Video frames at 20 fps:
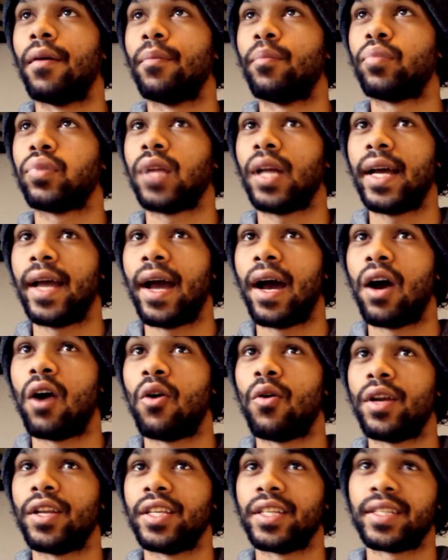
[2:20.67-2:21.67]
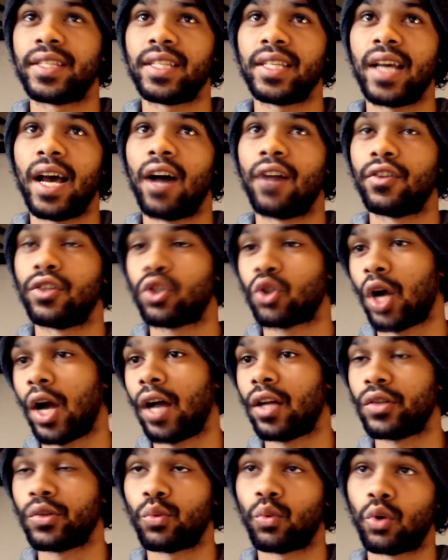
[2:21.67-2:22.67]
play out and you see how the
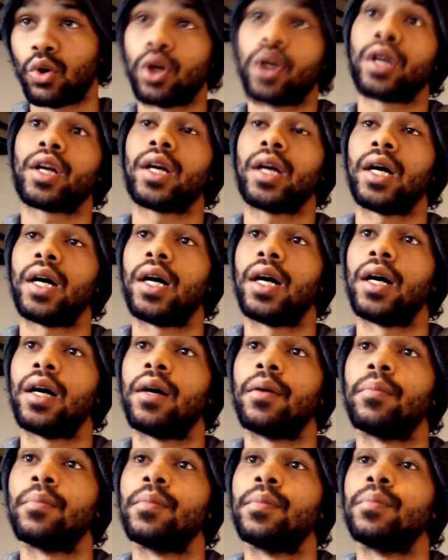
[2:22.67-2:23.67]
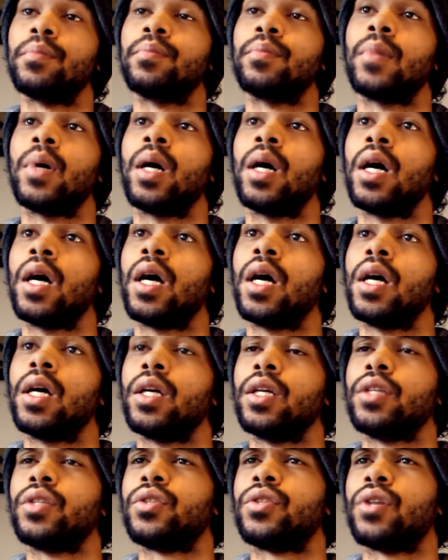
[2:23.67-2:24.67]
trials work.
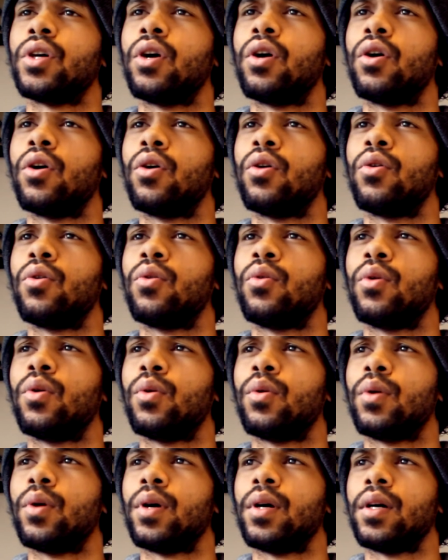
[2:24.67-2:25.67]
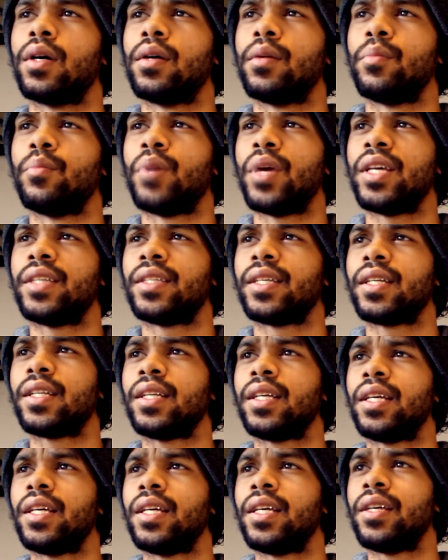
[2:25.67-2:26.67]
So
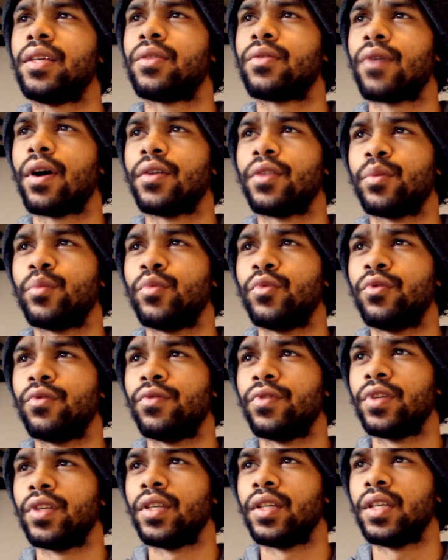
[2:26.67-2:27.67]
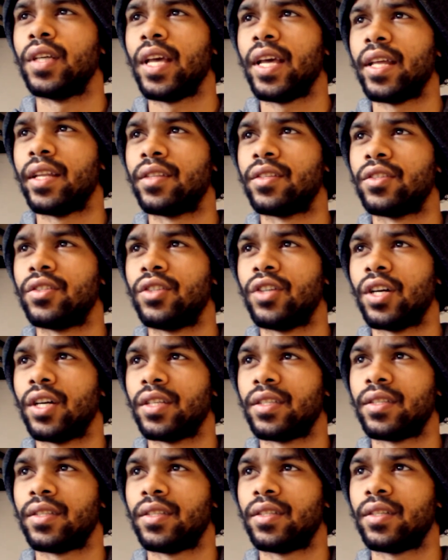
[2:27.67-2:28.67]
basically throughout the movie it's
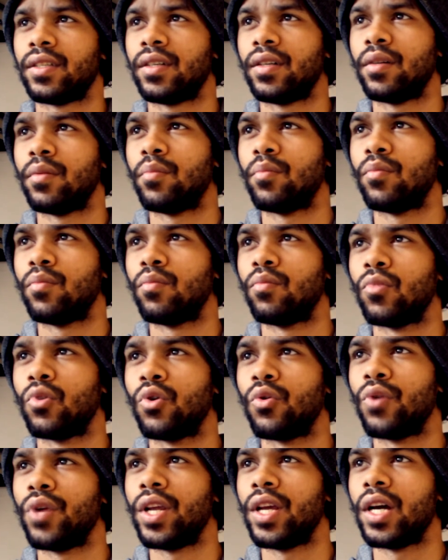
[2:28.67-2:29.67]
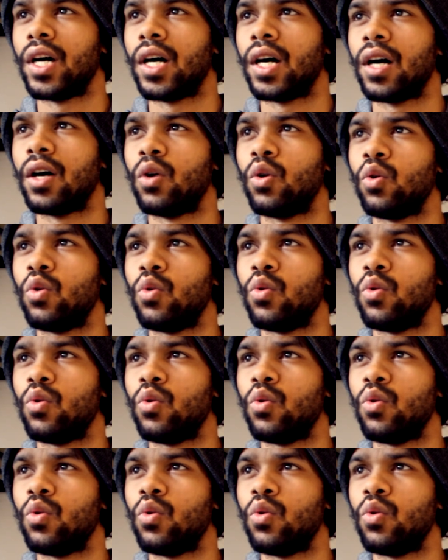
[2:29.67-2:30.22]
just Maria